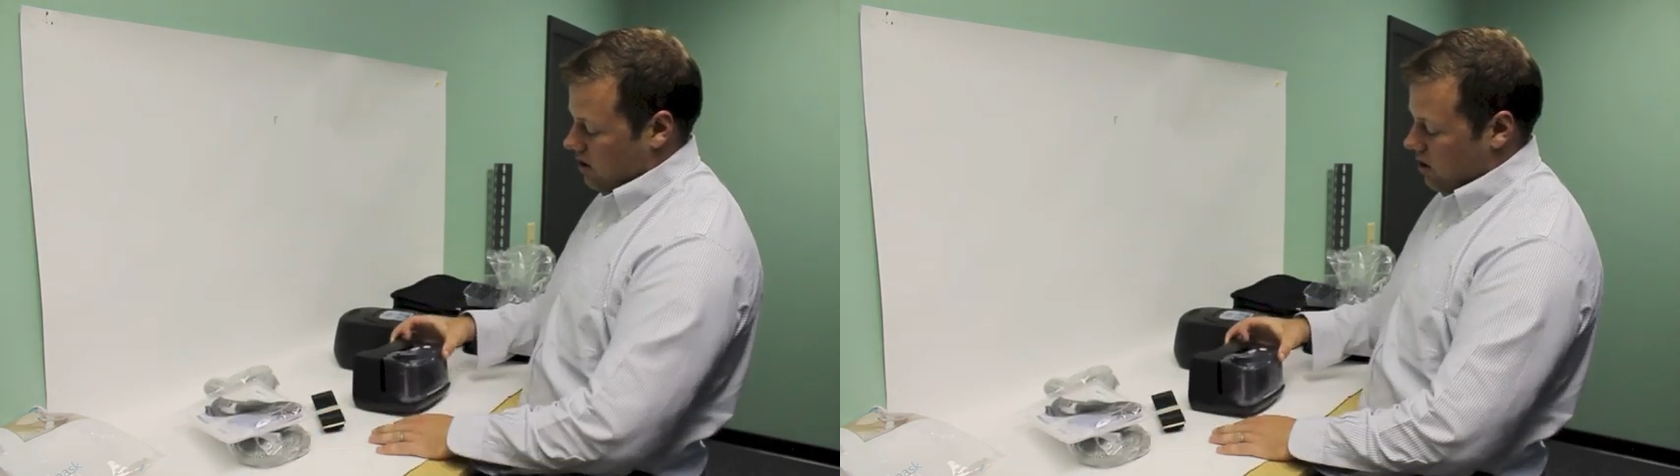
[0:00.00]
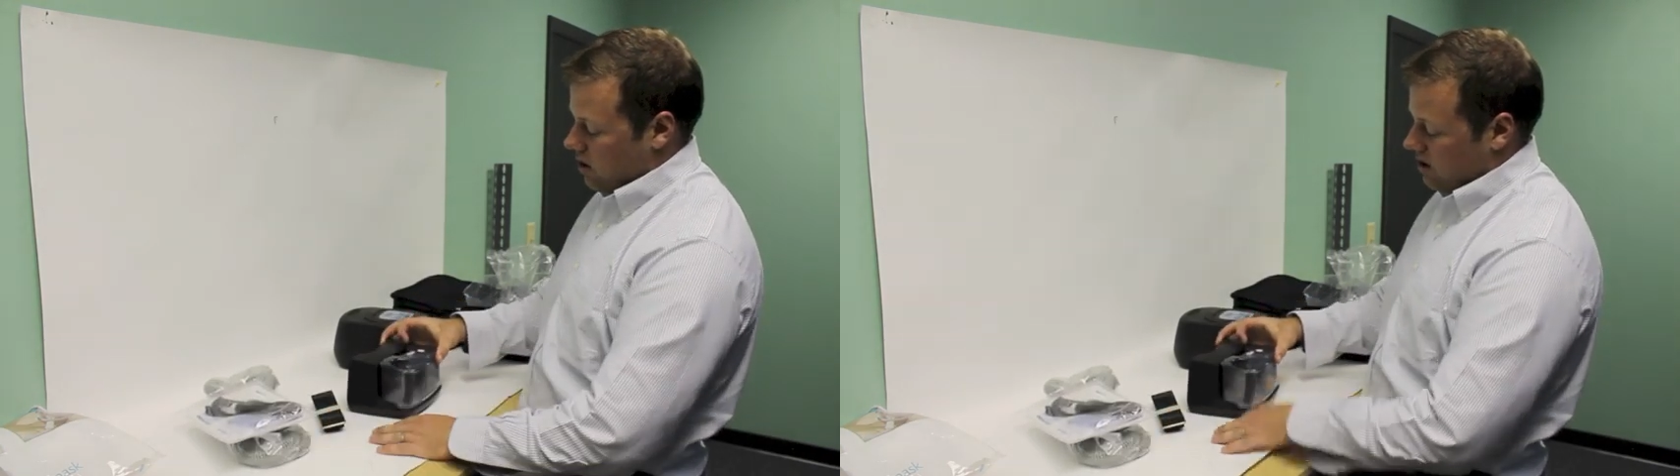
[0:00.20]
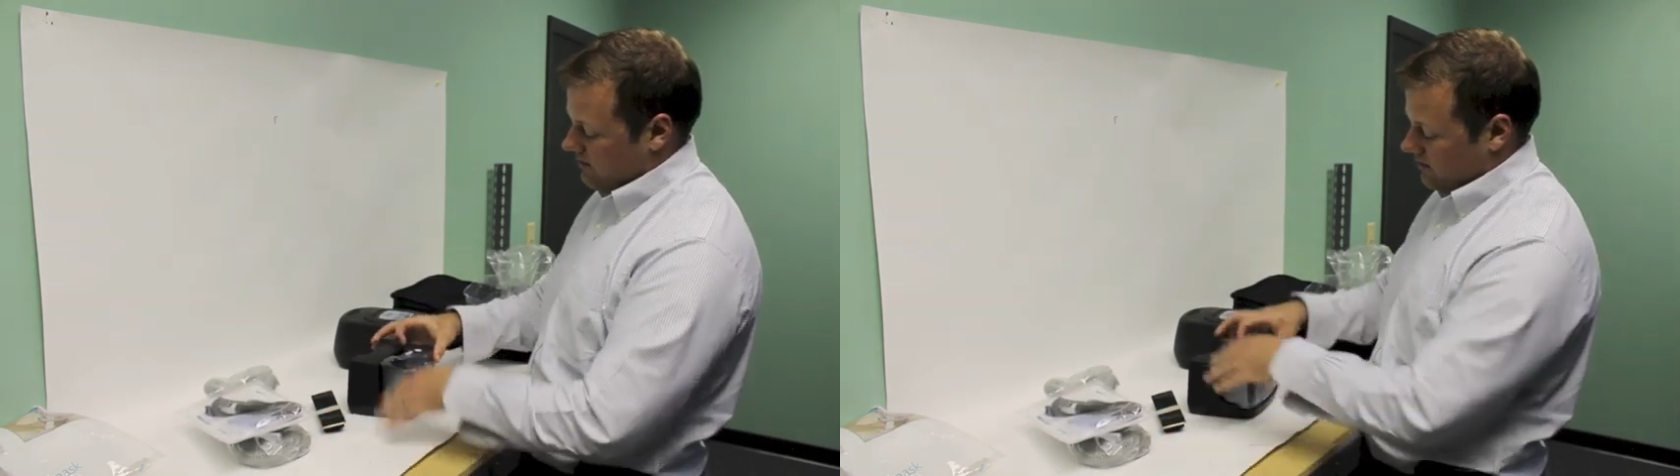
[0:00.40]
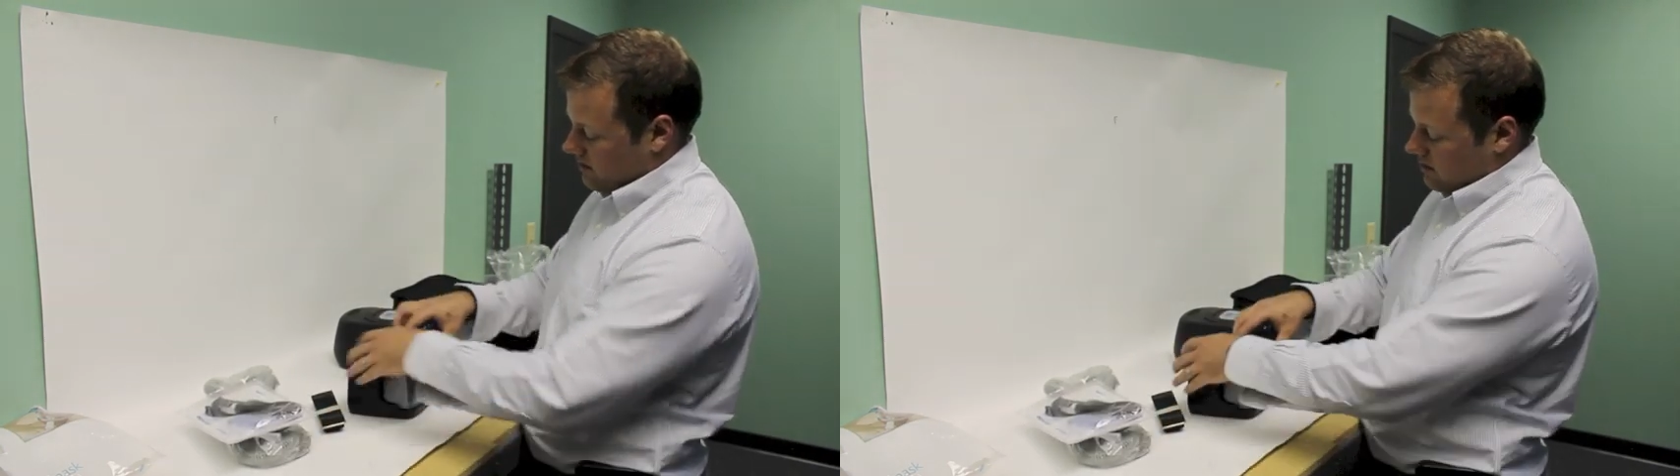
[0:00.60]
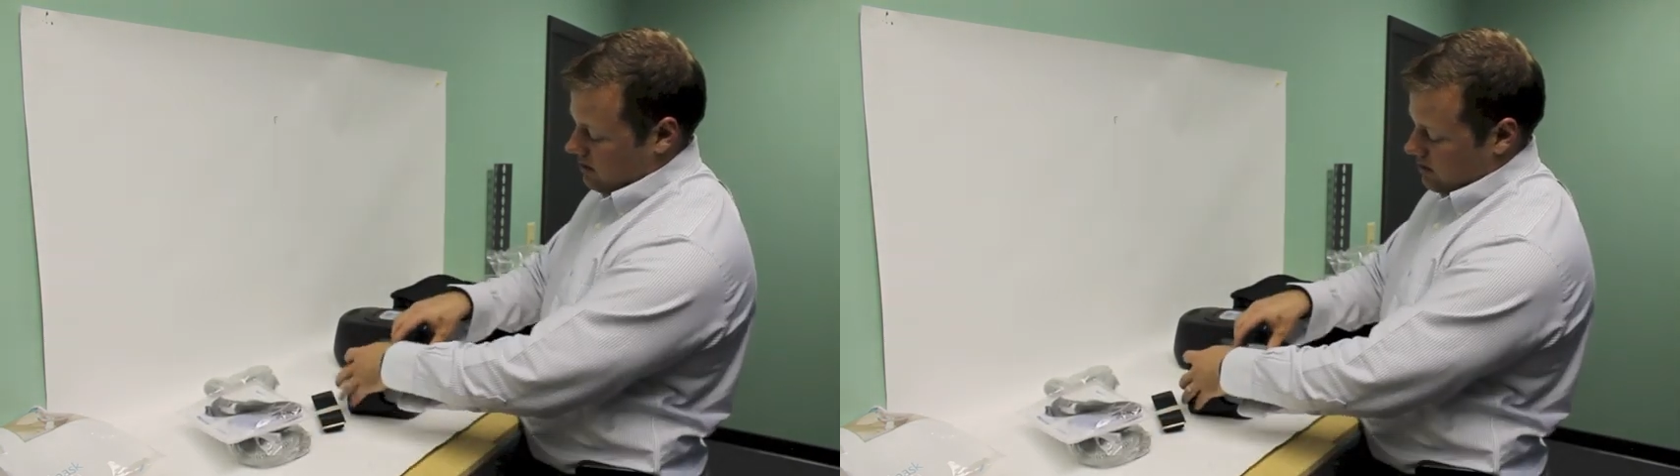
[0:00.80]
off,
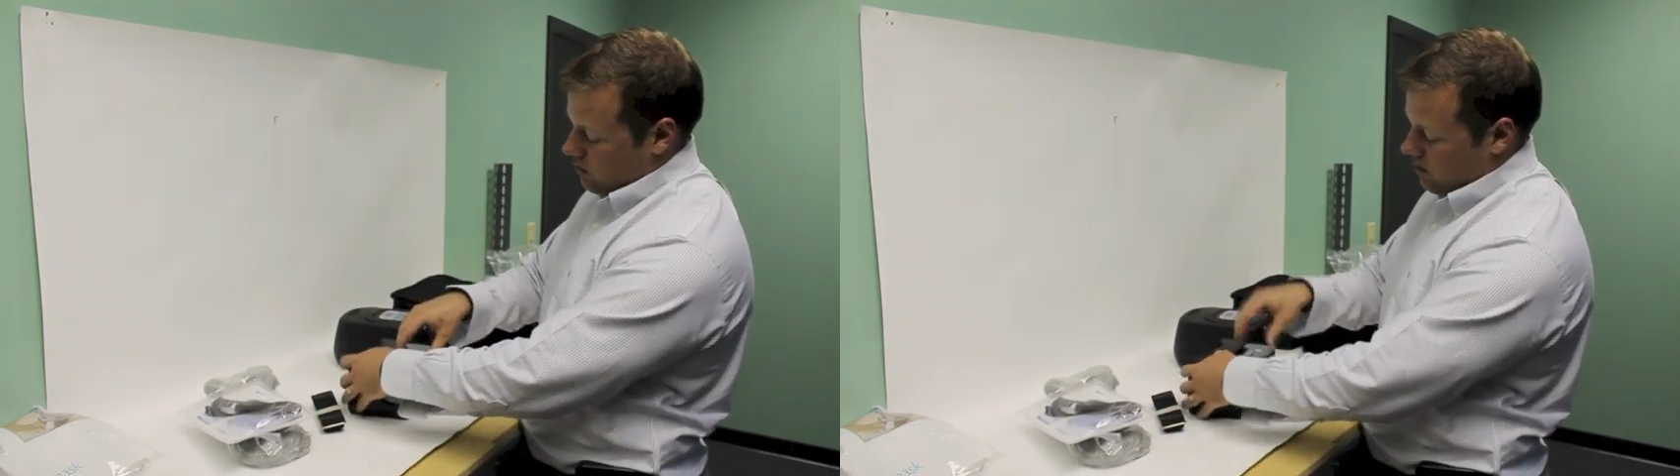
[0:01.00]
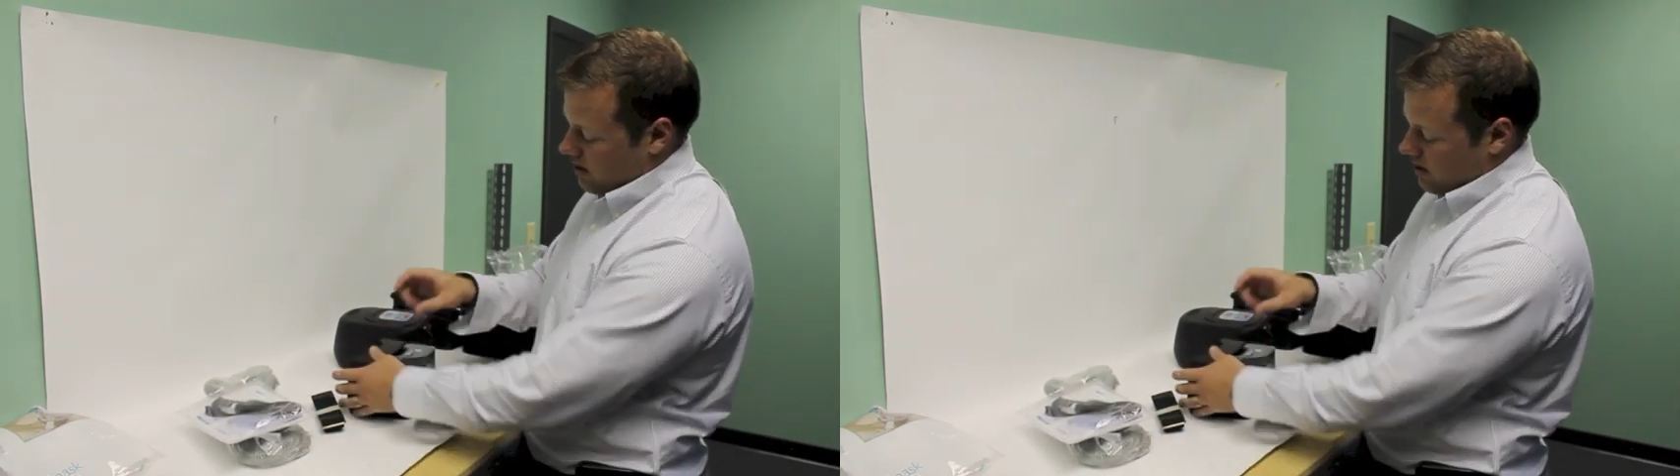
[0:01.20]
or